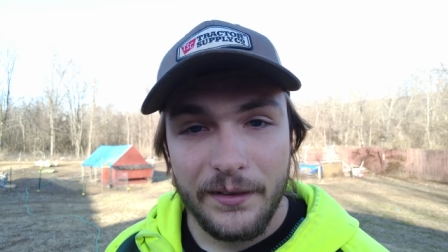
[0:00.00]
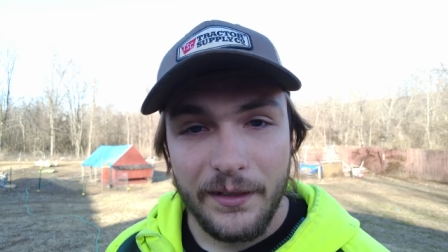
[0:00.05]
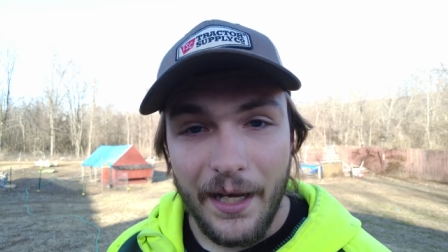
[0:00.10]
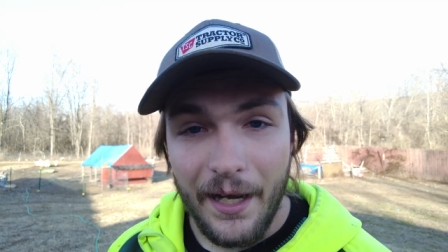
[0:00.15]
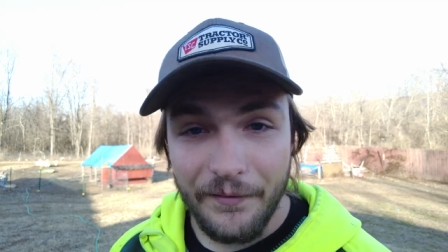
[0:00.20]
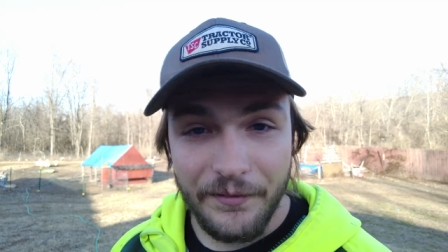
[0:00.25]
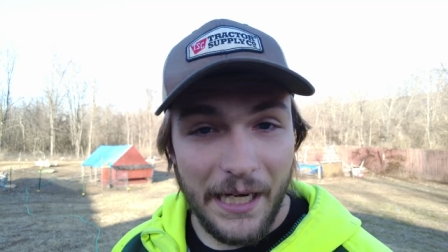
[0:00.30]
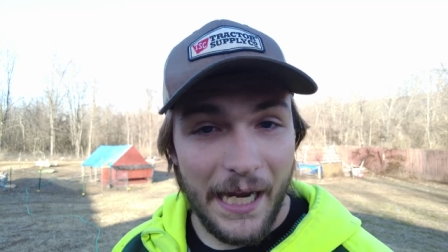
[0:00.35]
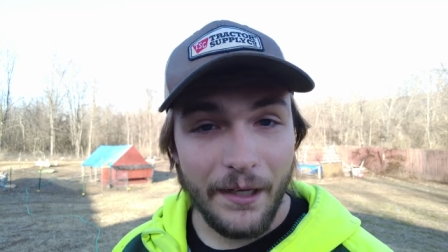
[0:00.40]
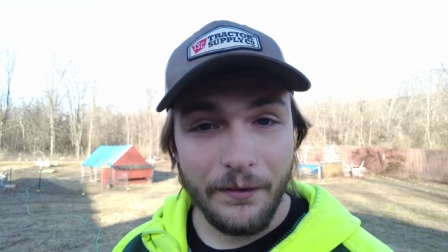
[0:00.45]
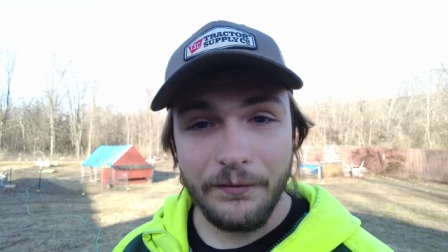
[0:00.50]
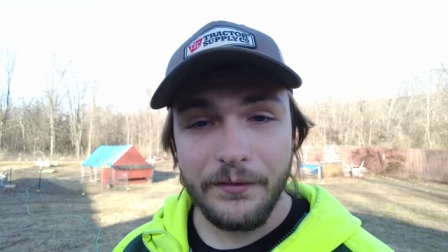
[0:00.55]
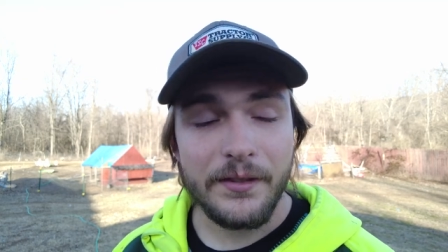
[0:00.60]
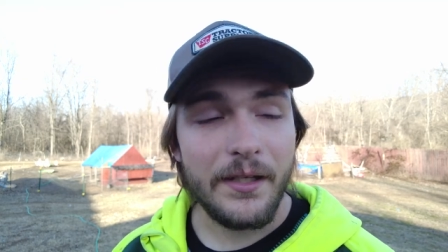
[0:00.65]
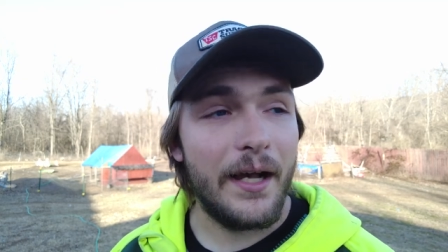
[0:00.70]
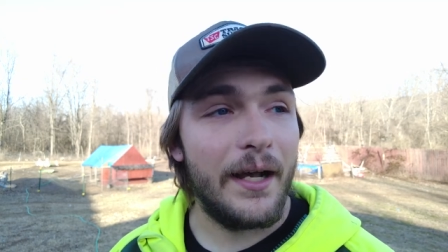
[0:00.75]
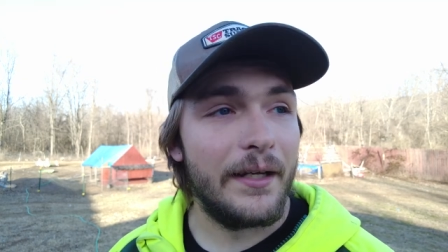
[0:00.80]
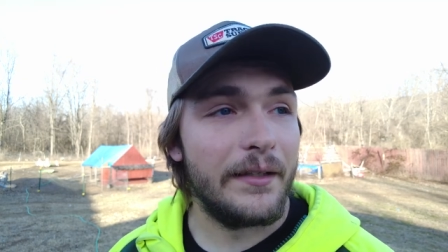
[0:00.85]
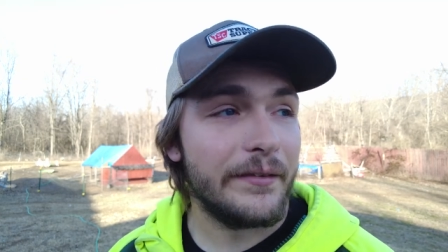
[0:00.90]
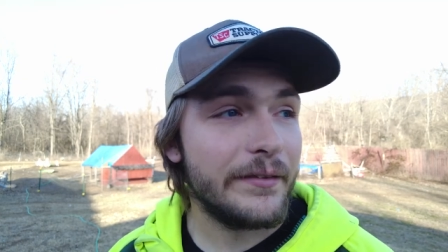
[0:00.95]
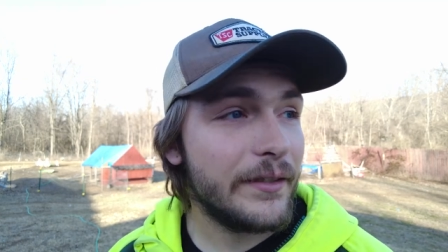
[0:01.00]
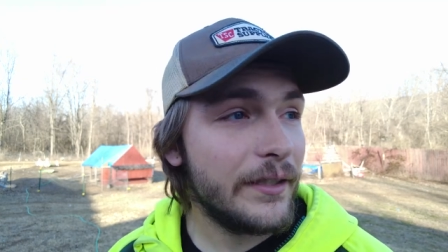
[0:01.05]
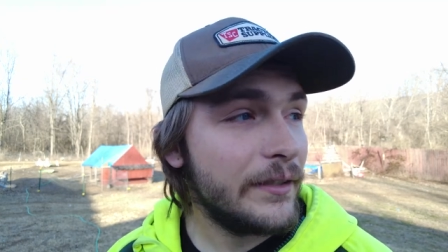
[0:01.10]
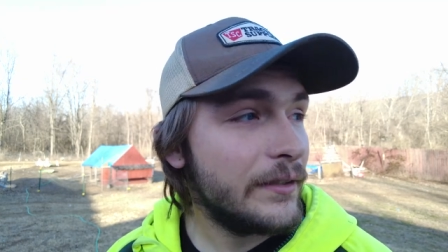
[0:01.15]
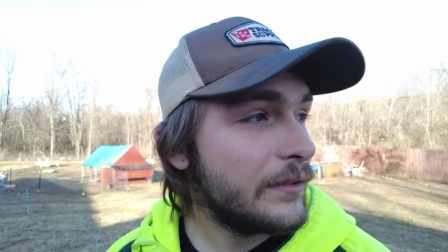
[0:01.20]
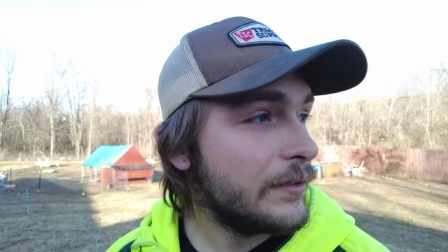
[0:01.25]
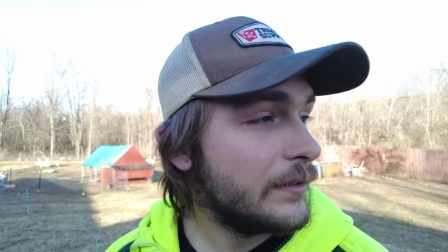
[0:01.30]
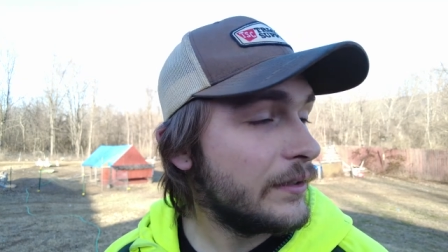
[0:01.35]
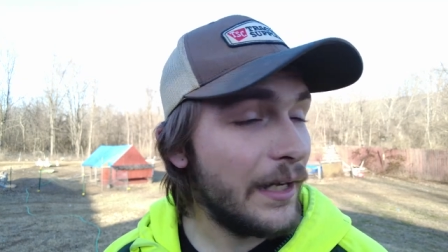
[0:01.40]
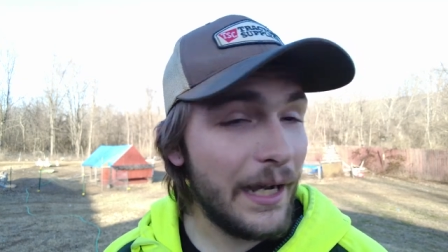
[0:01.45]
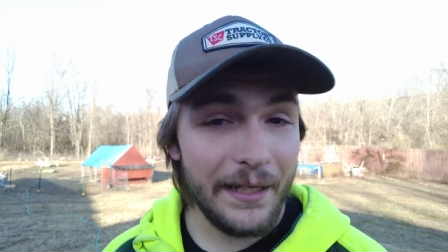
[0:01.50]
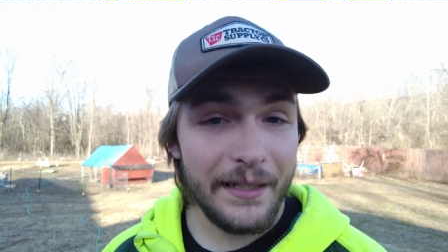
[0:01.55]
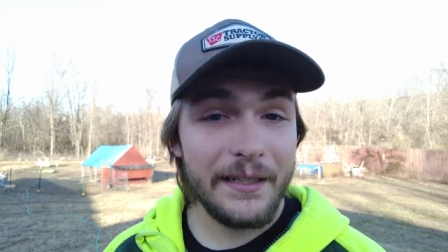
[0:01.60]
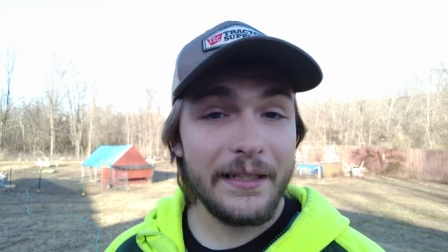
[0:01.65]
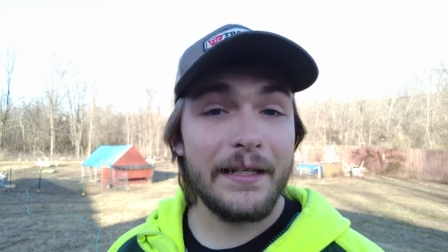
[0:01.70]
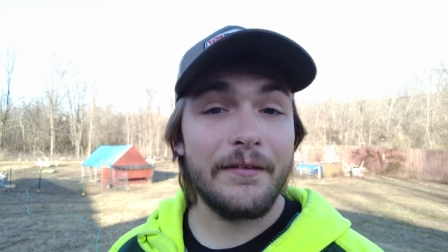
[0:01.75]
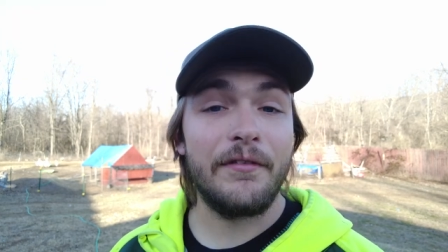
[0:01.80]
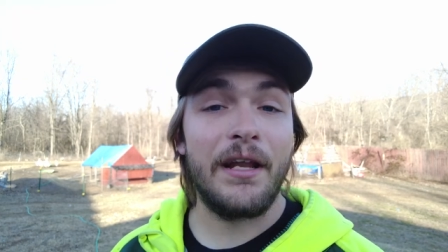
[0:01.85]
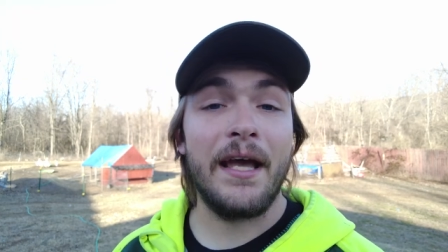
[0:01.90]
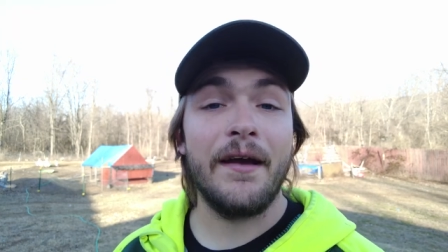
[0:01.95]
I've downsized. I
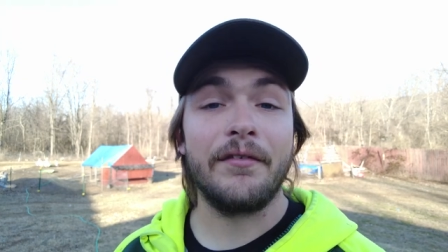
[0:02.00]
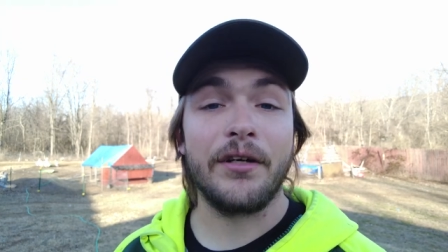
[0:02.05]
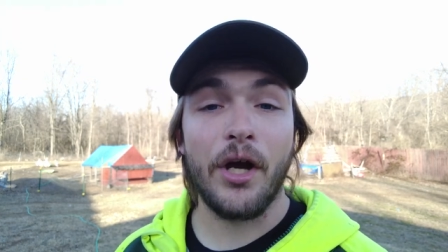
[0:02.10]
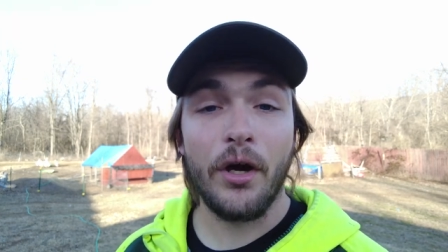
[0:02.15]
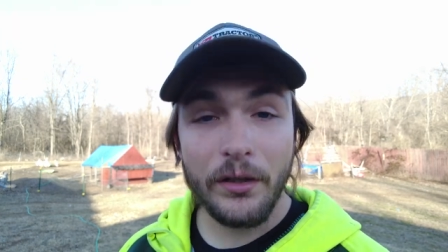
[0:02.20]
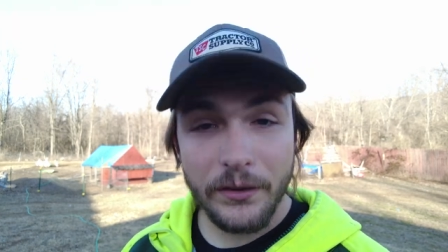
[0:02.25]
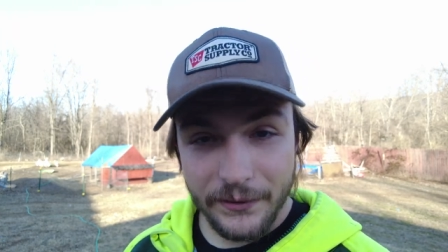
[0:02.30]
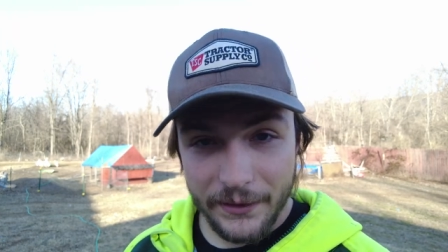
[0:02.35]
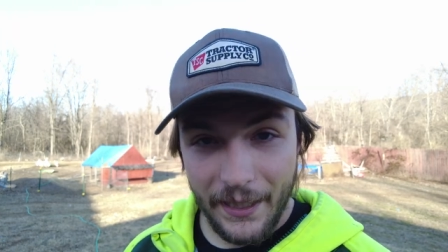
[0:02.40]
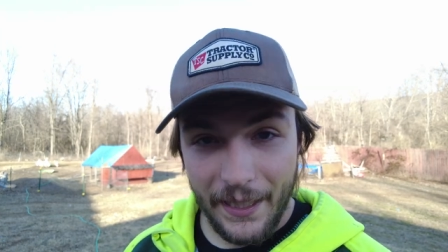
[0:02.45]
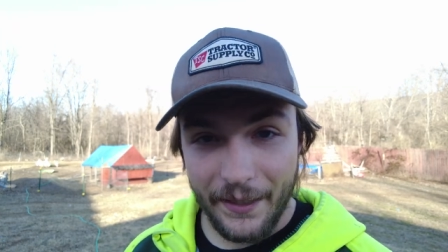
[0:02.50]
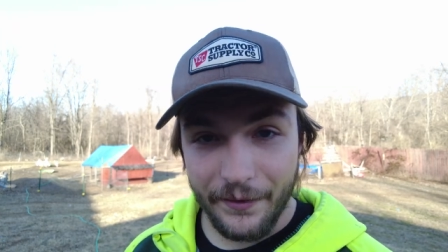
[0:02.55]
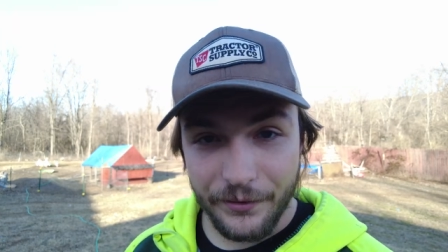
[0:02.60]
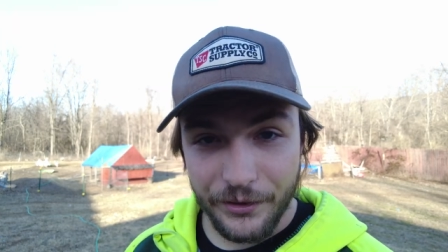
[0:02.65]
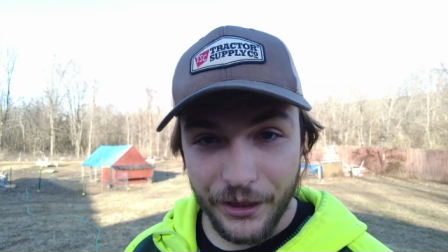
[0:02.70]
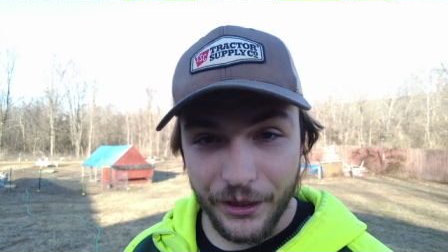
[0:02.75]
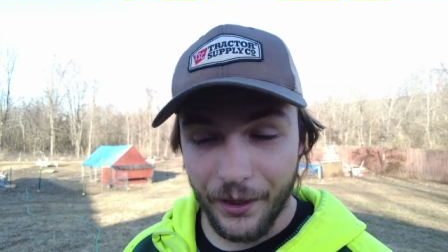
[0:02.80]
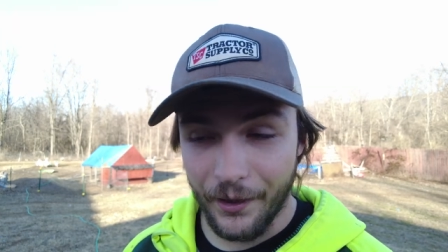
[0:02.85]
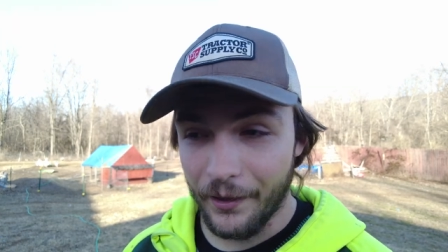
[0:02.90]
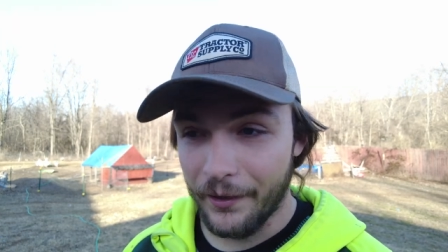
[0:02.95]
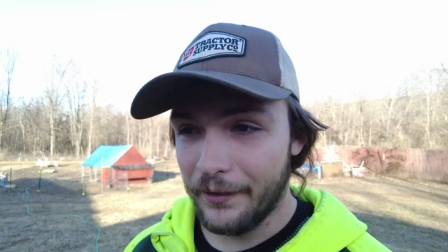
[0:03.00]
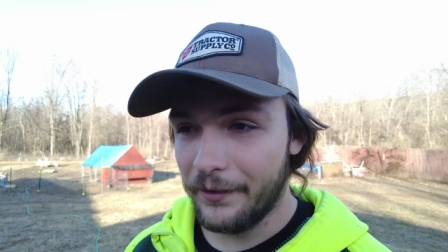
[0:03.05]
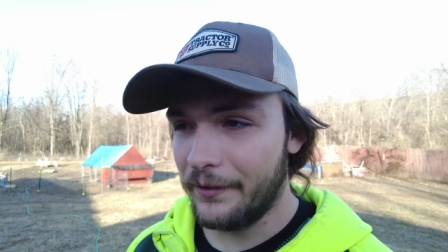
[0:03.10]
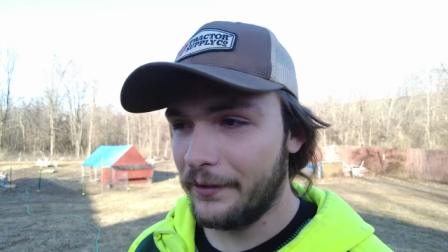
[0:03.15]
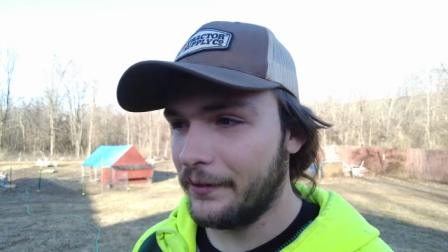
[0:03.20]
didn't even have a garden last year.